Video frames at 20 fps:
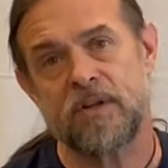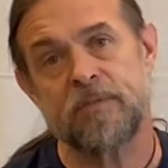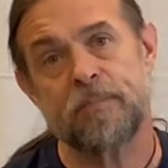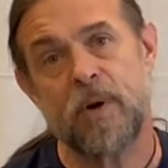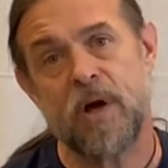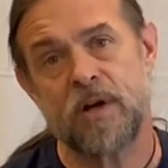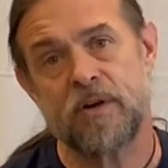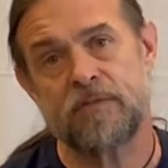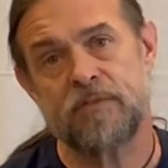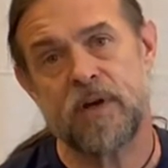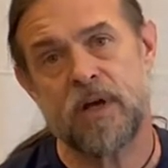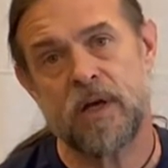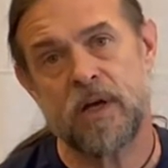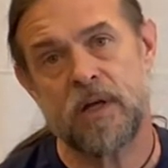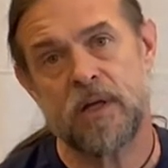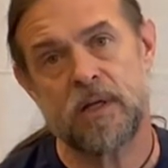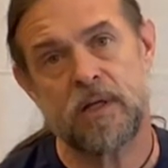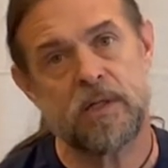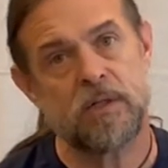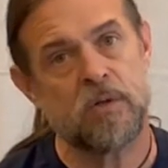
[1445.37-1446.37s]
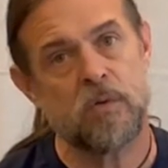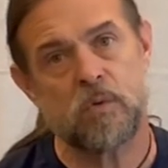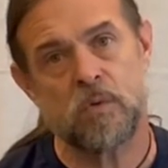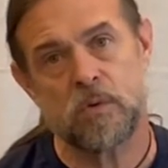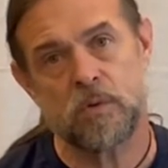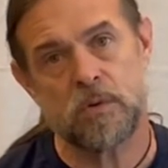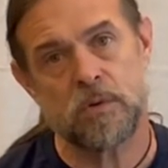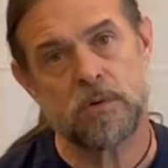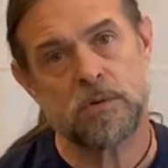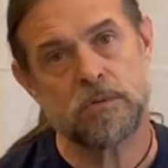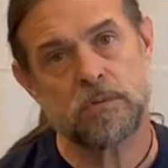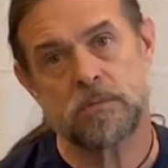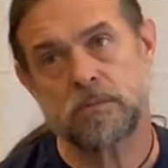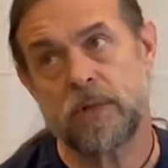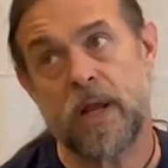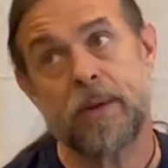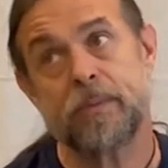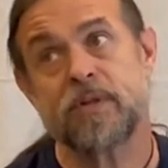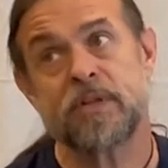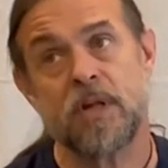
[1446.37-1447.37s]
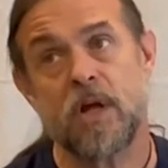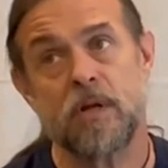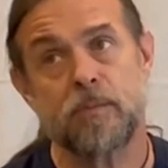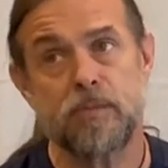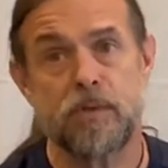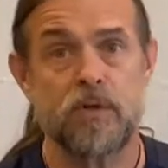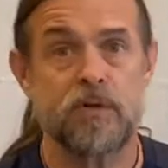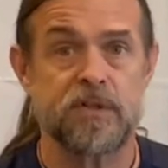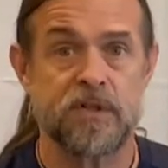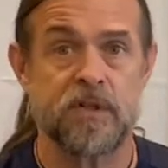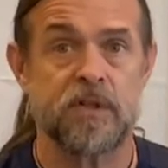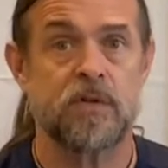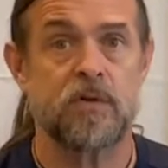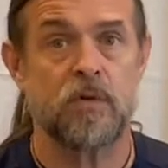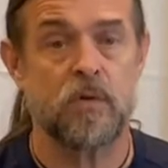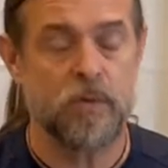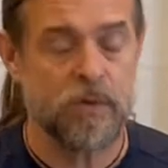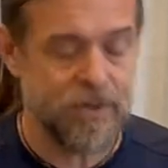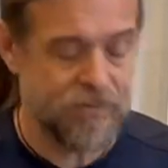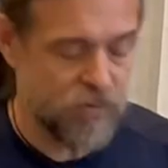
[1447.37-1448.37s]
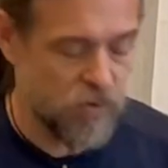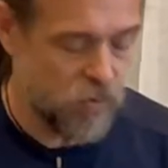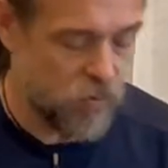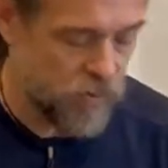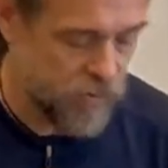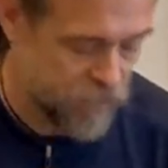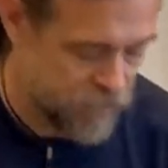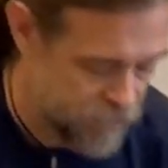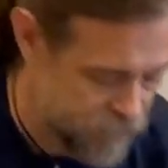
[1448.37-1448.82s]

Spotify or Amazon Music or whatever you want